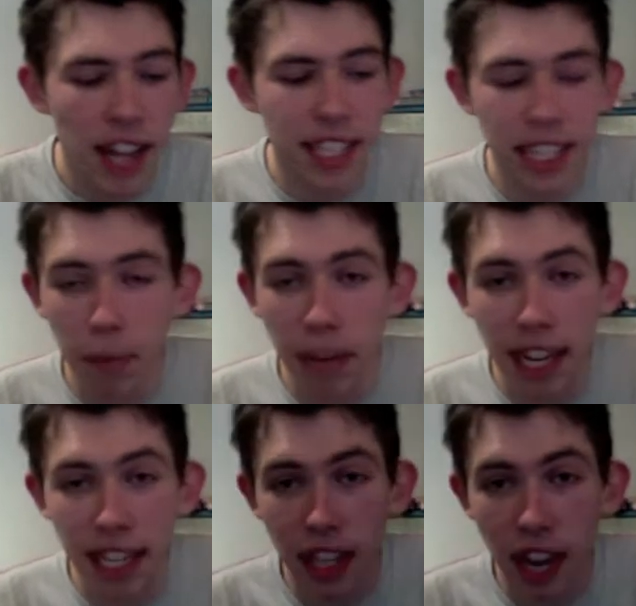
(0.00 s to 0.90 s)
This doesn't
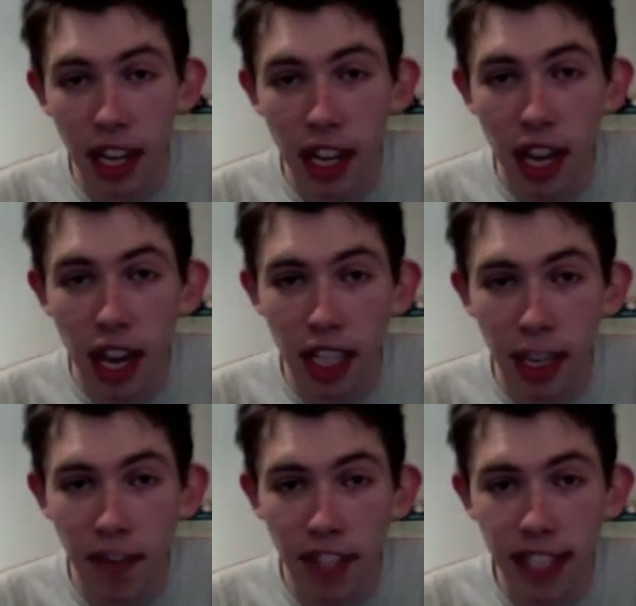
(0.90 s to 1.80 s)
mean it's like
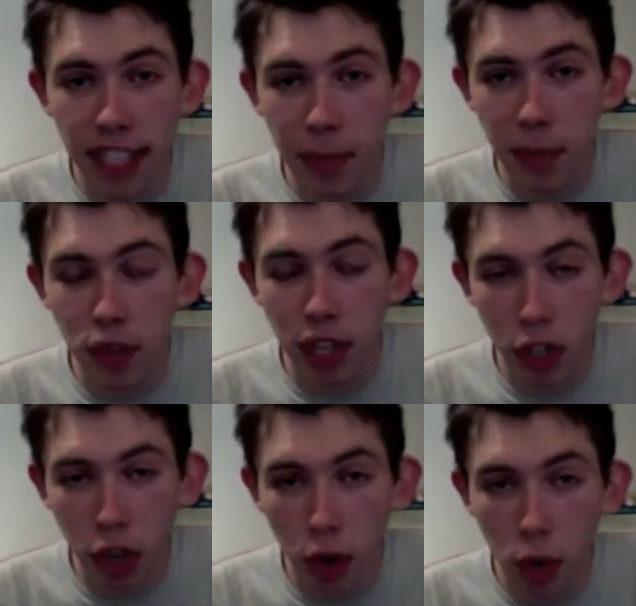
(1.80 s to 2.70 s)
a Visit to Sesame Street
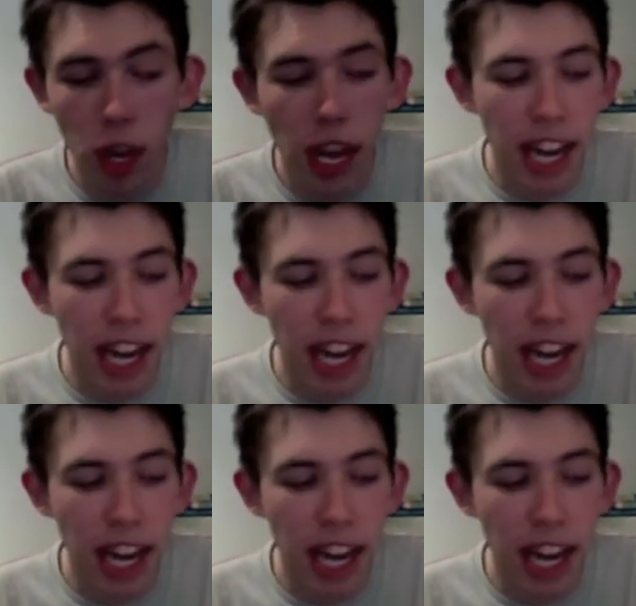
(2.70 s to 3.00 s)
2.